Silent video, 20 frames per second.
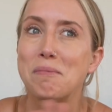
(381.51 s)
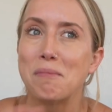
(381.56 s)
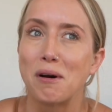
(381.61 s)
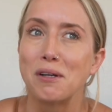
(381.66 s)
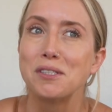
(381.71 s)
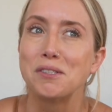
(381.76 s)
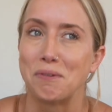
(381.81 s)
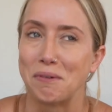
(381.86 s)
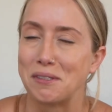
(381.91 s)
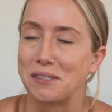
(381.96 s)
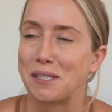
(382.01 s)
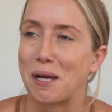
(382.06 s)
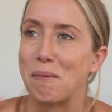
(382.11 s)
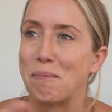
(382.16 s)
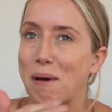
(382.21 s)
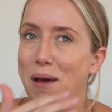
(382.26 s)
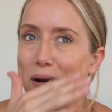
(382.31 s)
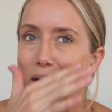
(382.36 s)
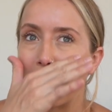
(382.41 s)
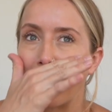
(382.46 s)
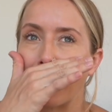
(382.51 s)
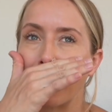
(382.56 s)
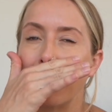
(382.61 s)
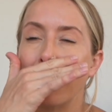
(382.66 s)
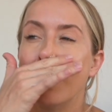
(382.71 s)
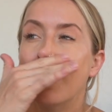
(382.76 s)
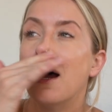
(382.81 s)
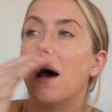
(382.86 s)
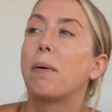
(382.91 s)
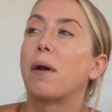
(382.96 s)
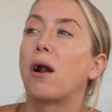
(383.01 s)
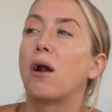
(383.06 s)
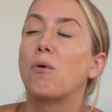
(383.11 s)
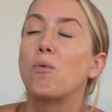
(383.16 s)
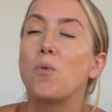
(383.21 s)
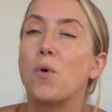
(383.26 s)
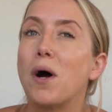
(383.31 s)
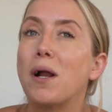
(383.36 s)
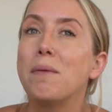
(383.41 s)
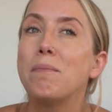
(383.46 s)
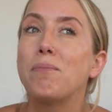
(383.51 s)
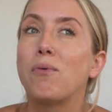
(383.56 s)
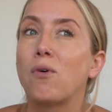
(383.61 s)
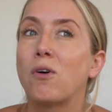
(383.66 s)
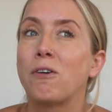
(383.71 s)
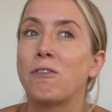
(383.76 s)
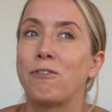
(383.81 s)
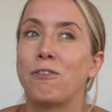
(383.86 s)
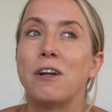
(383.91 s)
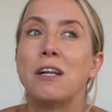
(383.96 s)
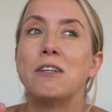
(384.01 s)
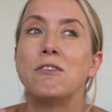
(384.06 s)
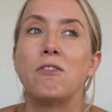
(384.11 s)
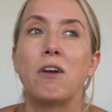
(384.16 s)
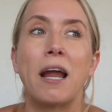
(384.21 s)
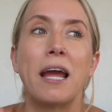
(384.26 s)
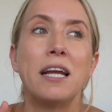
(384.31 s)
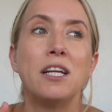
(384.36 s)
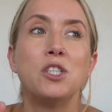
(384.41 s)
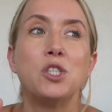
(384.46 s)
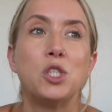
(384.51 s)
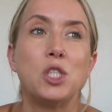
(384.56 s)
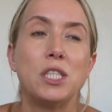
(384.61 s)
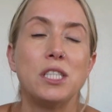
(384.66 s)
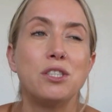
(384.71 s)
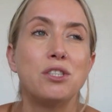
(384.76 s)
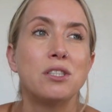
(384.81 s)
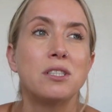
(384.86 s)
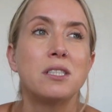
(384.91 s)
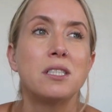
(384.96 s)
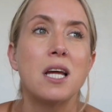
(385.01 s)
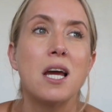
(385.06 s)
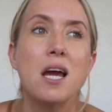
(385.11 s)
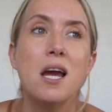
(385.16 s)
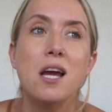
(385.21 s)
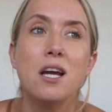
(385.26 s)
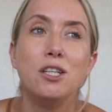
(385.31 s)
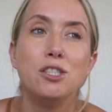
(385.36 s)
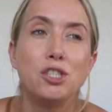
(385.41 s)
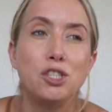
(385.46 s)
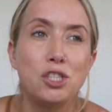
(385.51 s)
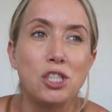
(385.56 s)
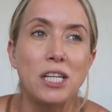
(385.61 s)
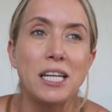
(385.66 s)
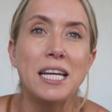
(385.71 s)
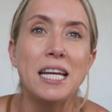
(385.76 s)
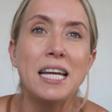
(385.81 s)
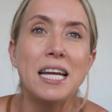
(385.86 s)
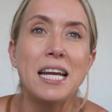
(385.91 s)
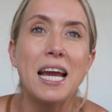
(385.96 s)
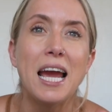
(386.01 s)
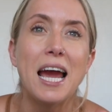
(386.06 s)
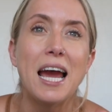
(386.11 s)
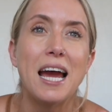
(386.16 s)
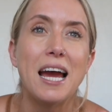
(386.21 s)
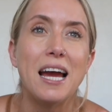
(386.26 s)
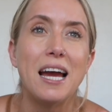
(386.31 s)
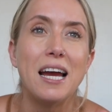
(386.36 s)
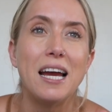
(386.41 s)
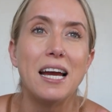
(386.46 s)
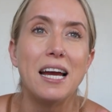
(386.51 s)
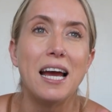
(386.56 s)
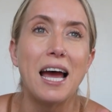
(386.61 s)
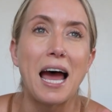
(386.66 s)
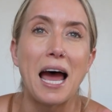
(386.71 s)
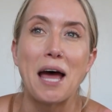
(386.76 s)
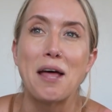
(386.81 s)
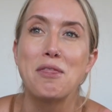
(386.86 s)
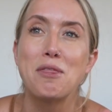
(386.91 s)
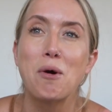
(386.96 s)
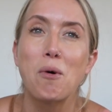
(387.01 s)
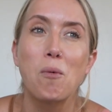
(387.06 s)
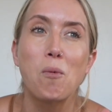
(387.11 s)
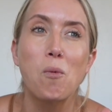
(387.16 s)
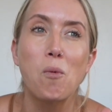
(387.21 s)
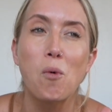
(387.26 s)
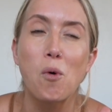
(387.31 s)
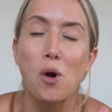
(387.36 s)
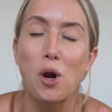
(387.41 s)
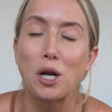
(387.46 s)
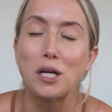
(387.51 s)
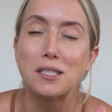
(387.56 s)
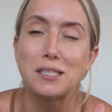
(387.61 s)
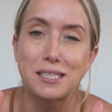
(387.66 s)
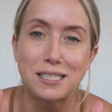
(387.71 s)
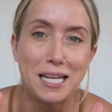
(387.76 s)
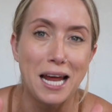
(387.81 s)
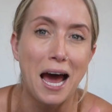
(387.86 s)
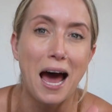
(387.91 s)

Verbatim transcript: most of us got better at it, but our one poor friend Ray, she just, she had the worst